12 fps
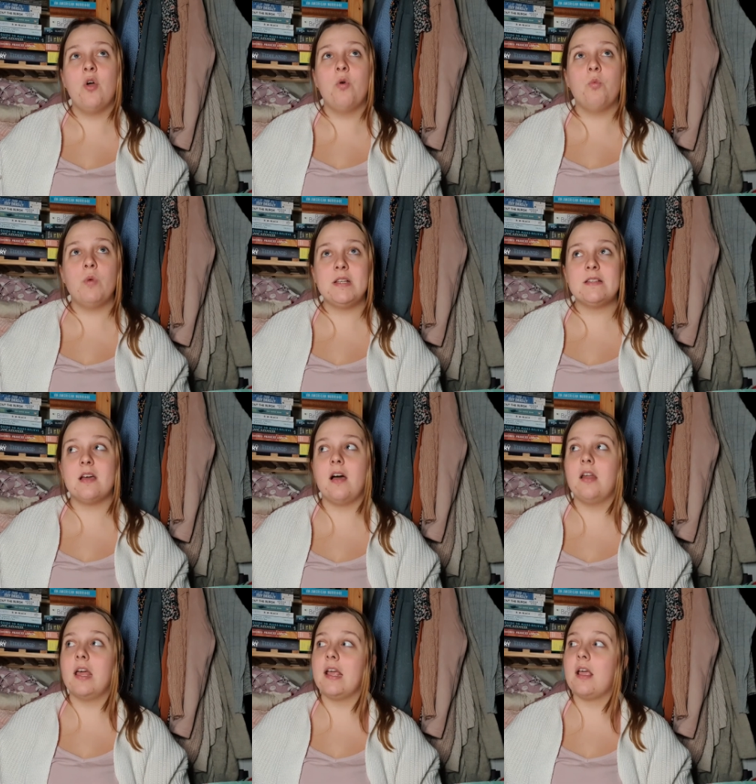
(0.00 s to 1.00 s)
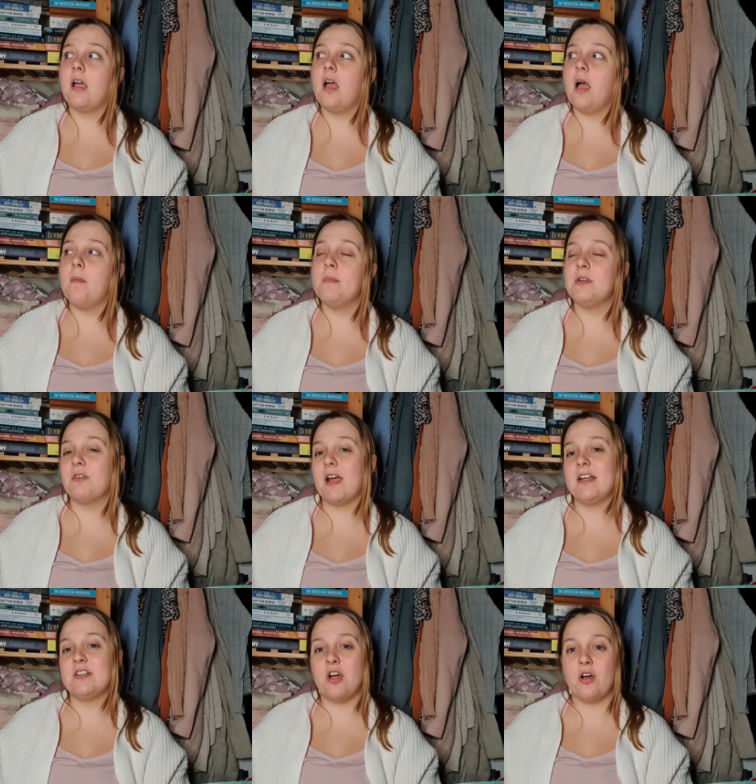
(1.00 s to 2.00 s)
winter like um, middle
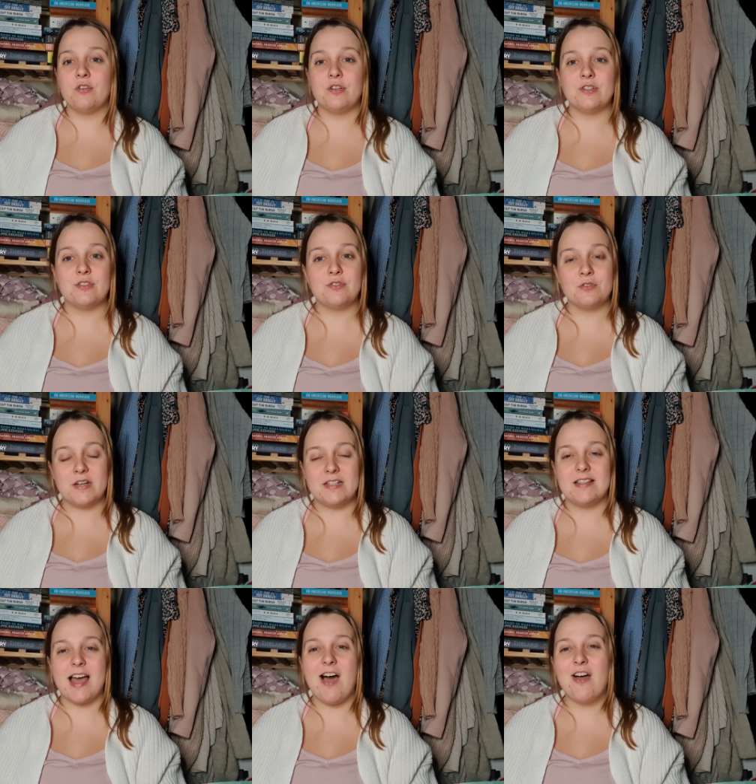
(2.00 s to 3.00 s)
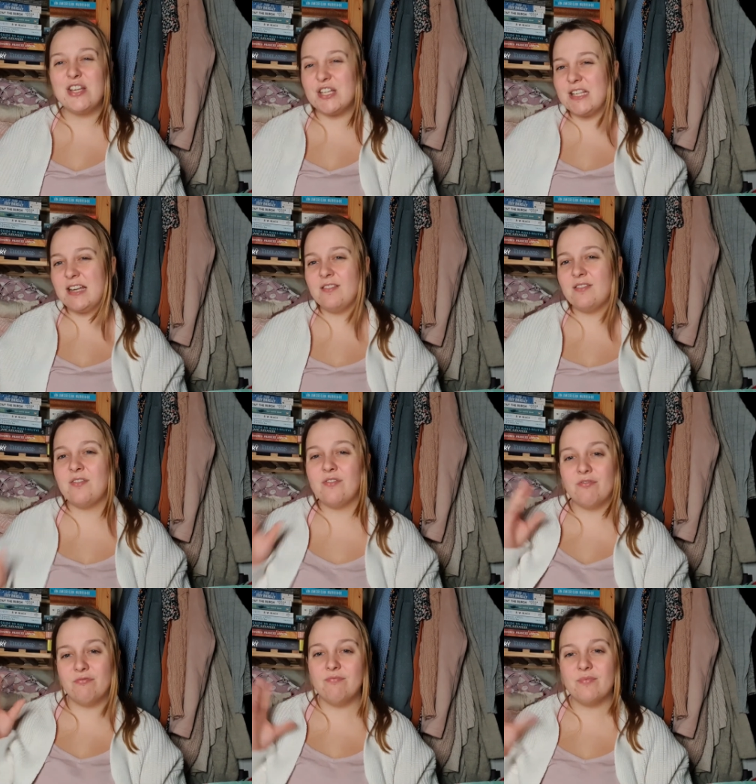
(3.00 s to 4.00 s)
grade childhood stories that i just didn't
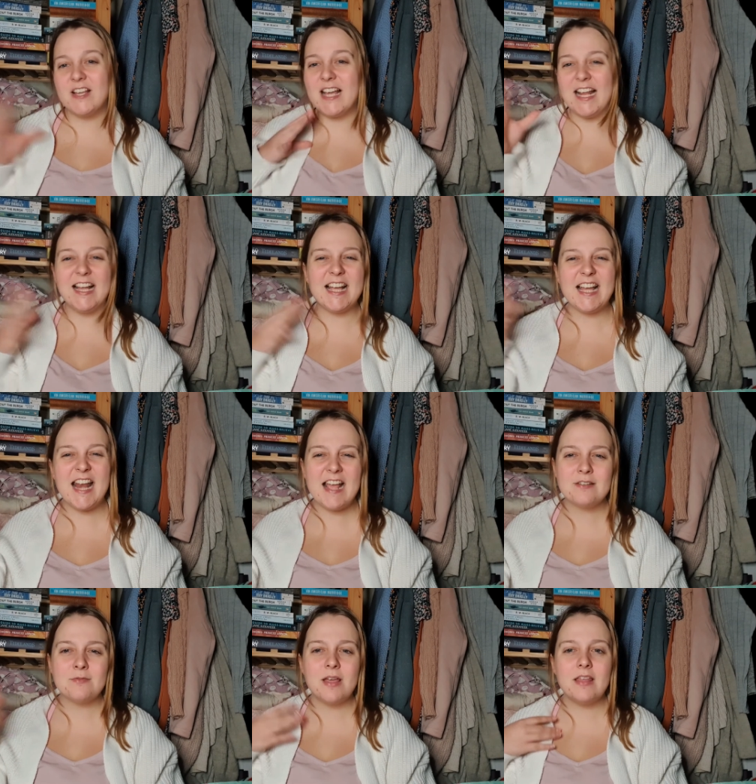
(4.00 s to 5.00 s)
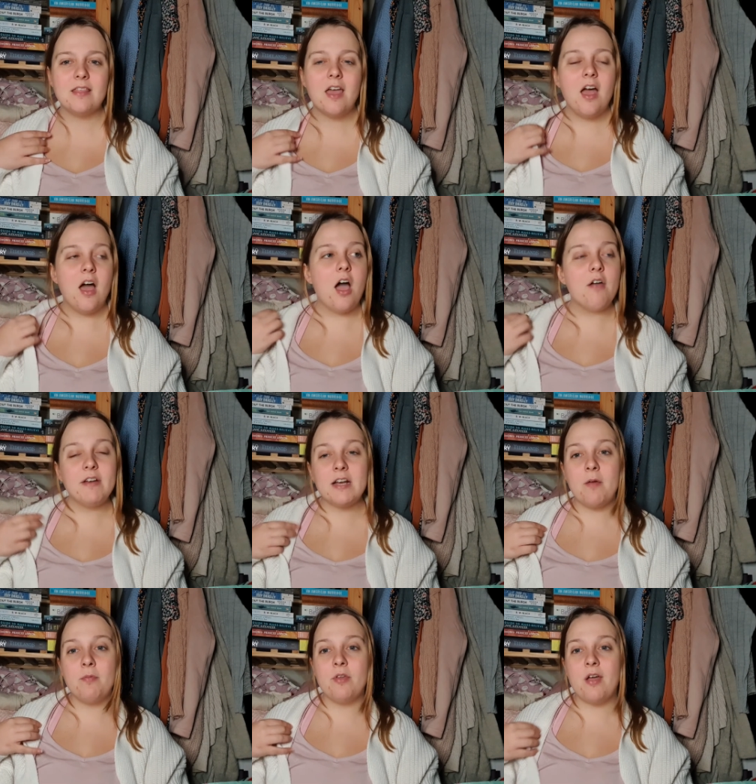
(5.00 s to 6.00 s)
connect with. I read a
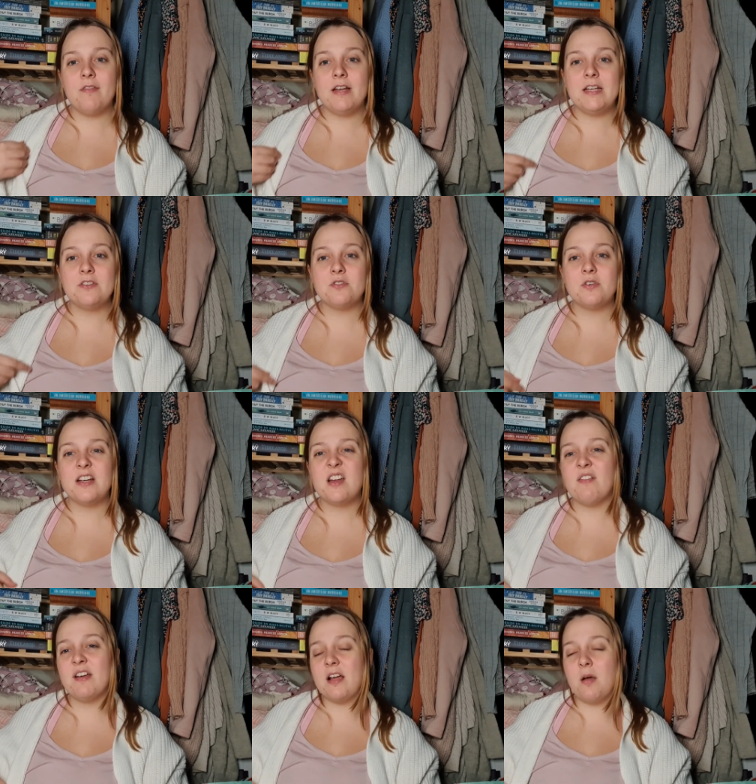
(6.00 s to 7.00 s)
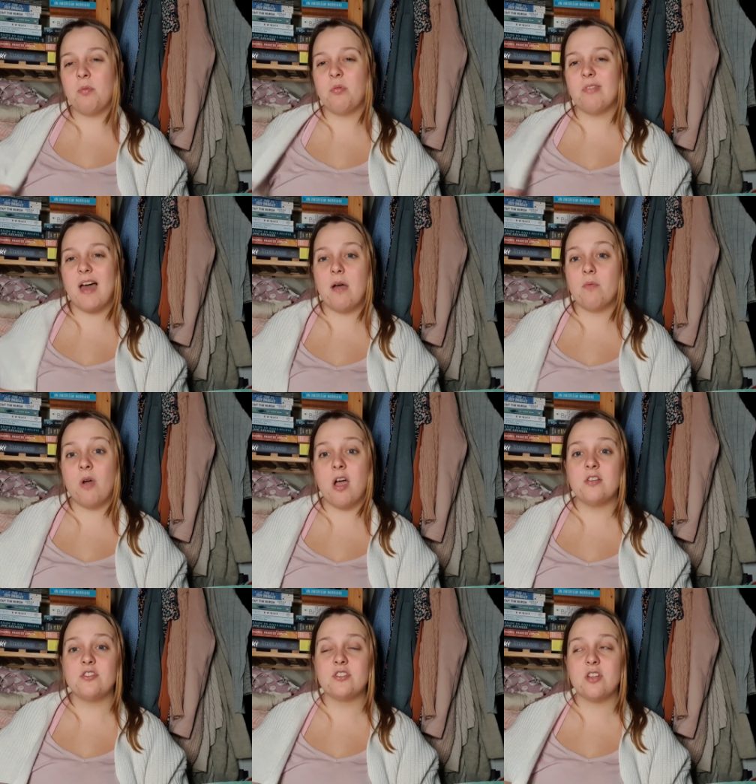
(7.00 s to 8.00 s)
couple that I really enjoyed. I read a couple that
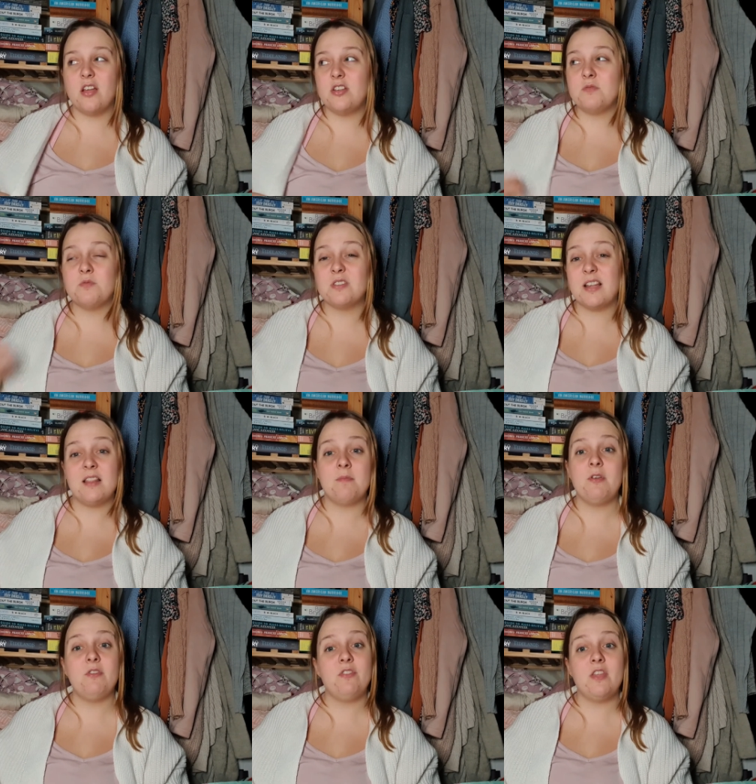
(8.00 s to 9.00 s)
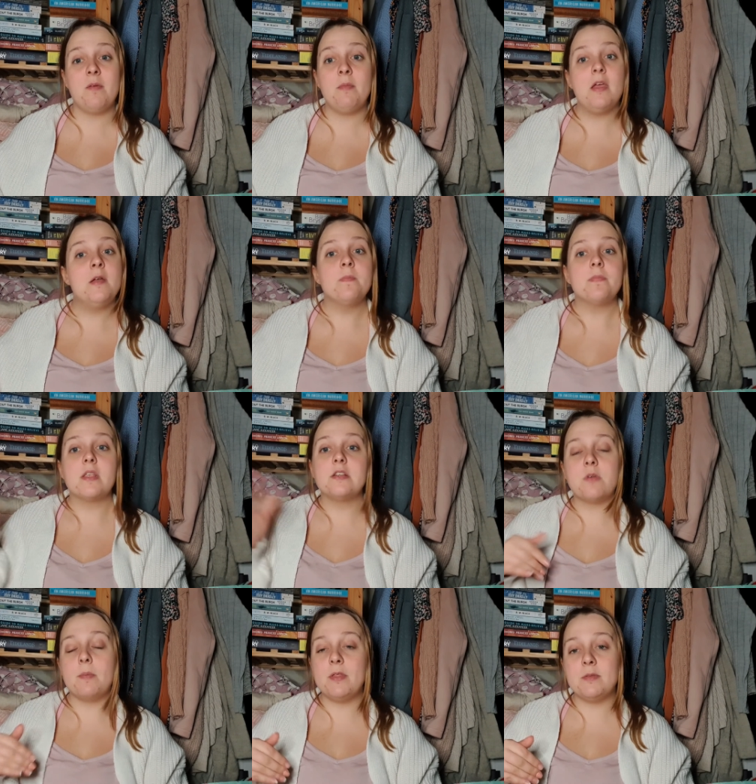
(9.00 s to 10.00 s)
were just I just wasn't in the mood for them,
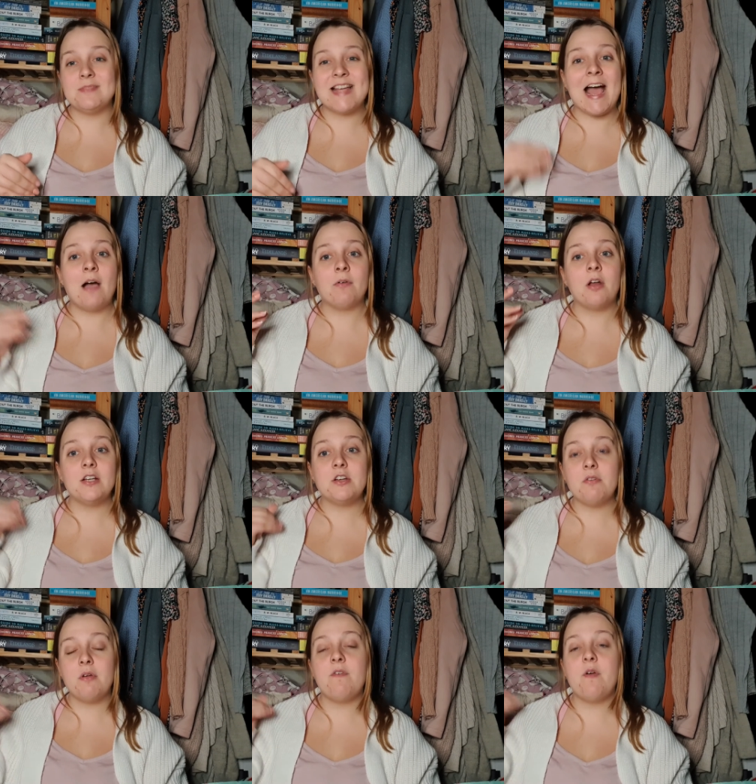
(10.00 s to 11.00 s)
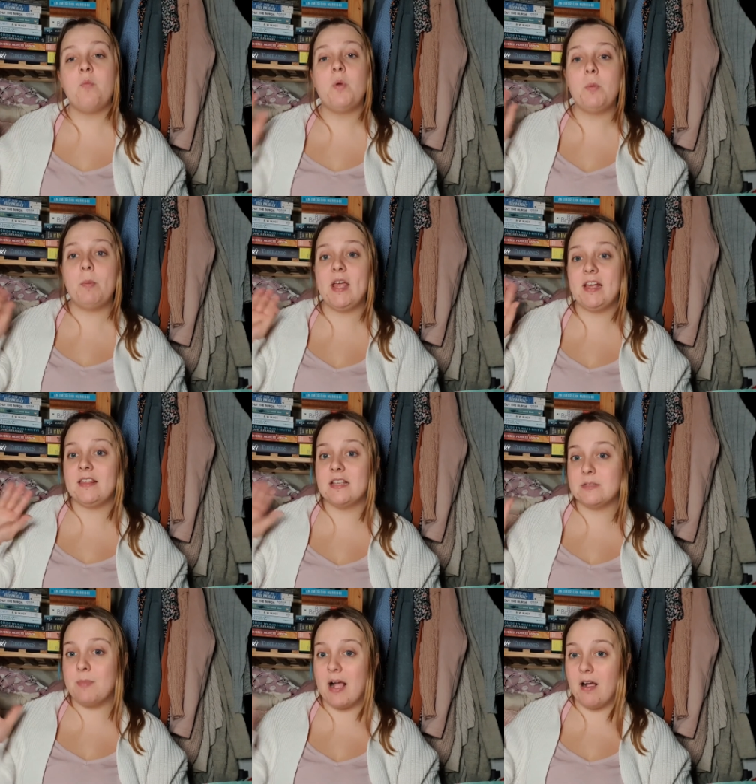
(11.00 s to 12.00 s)
so I put them down. I don't know if I will pick
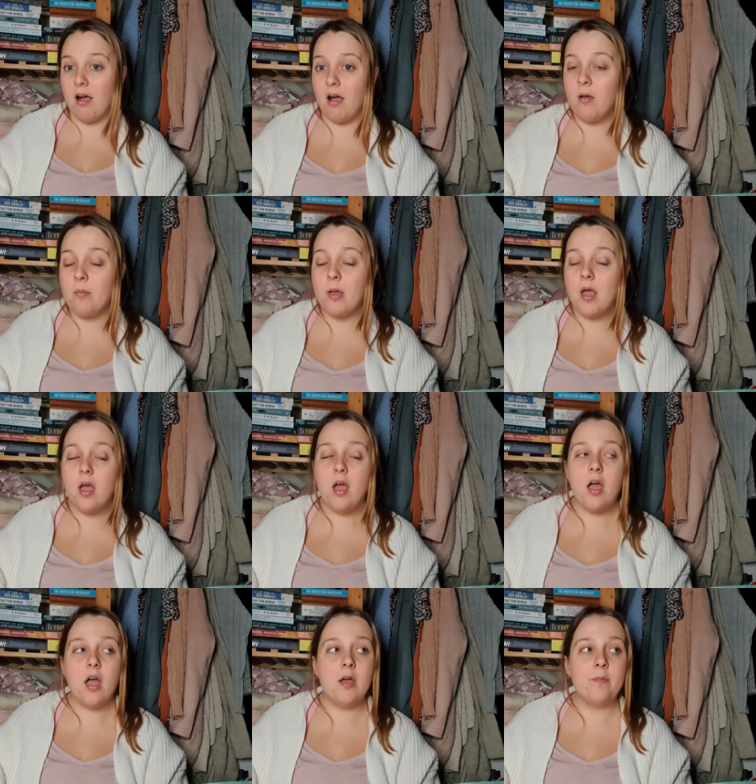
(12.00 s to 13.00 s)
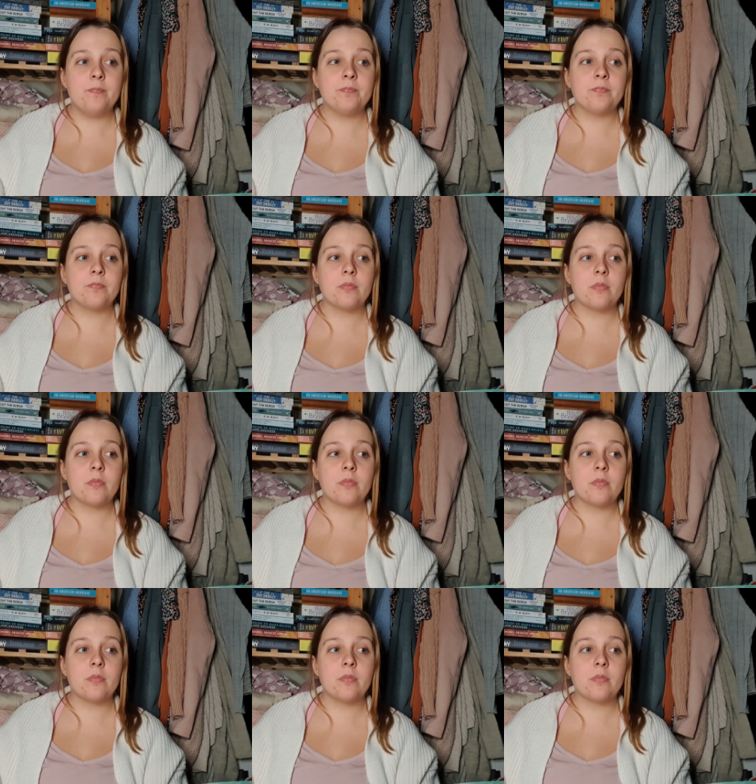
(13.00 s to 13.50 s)
this back up. Um,